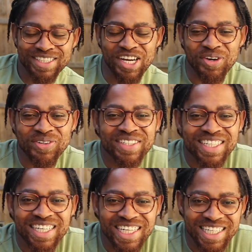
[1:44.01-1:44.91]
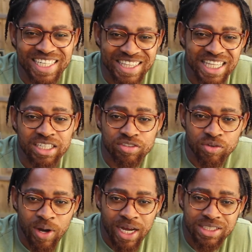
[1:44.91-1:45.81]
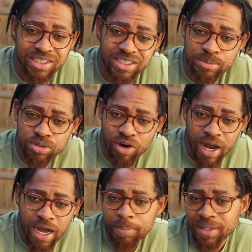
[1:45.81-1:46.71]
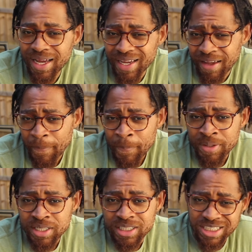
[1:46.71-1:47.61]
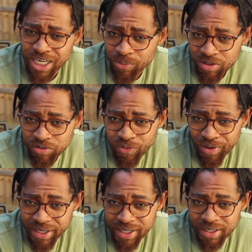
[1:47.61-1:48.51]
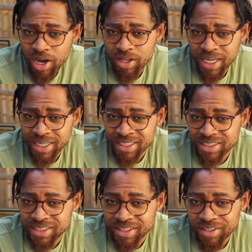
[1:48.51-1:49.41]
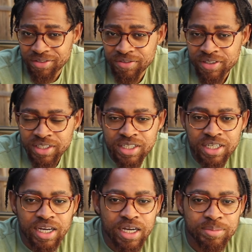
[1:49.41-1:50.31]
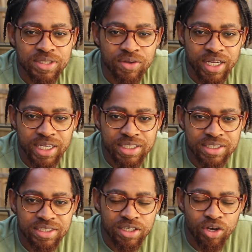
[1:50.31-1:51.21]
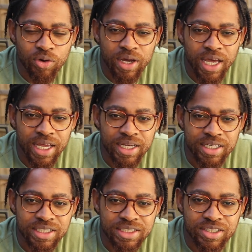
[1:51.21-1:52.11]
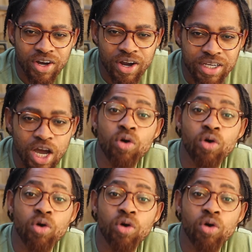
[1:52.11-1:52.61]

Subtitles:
So again, thanks for watching. Subscribe, like, share with a friend, all that good stuff. So let's go ahead and get started.